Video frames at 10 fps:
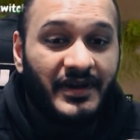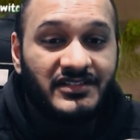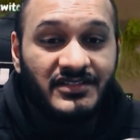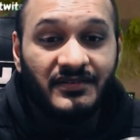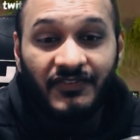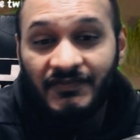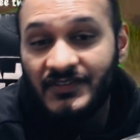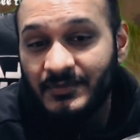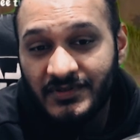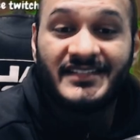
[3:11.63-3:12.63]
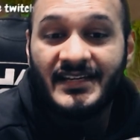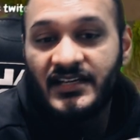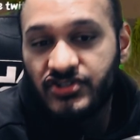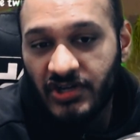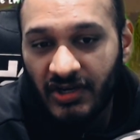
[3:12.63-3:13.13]
but it's a
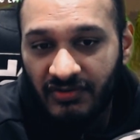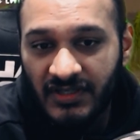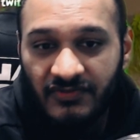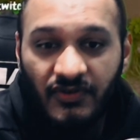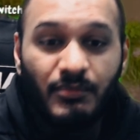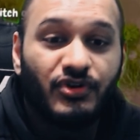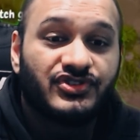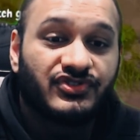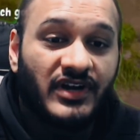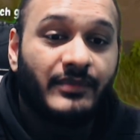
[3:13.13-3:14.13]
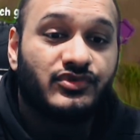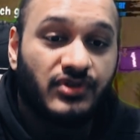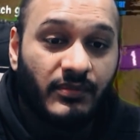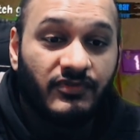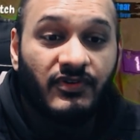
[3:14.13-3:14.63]
50% increase for more scrap
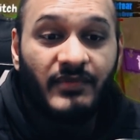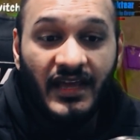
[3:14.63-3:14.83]
dropped from